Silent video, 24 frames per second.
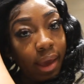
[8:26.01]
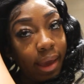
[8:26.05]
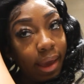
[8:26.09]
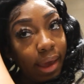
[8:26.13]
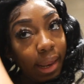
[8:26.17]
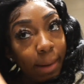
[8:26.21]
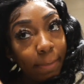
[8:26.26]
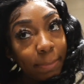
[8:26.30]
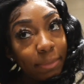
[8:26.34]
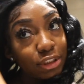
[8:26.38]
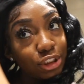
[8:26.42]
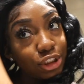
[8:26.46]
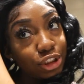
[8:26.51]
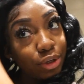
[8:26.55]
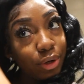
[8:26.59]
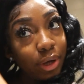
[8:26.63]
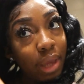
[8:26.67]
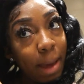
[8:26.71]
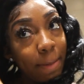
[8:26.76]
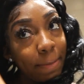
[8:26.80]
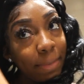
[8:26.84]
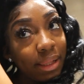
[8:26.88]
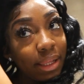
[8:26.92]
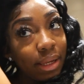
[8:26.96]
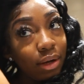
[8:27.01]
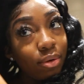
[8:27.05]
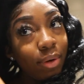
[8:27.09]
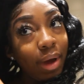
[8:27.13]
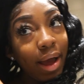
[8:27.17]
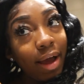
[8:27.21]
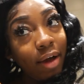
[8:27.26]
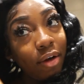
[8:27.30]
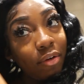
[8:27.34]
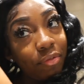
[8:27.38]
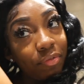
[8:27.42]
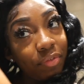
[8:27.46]
And I'm gonna show y'all my little
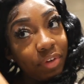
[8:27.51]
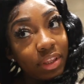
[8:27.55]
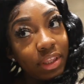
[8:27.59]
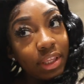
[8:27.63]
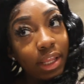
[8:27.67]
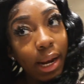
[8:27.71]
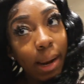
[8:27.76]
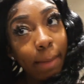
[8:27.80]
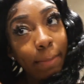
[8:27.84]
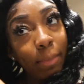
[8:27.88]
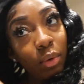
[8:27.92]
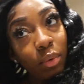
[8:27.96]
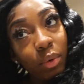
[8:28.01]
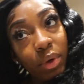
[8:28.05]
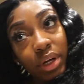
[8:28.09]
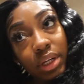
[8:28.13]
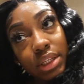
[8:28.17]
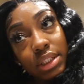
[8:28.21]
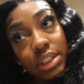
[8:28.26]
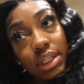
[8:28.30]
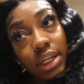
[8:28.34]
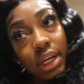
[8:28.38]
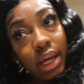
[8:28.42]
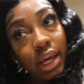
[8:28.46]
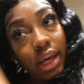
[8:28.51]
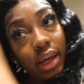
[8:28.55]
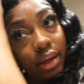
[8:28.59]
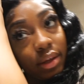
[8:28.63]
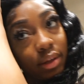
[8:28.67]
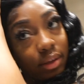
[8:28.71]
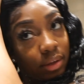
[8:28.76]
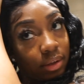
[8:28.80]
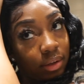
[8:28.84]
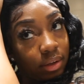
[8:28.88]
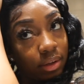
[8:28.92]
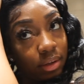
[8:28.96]
outfit that I'm gonna wear today.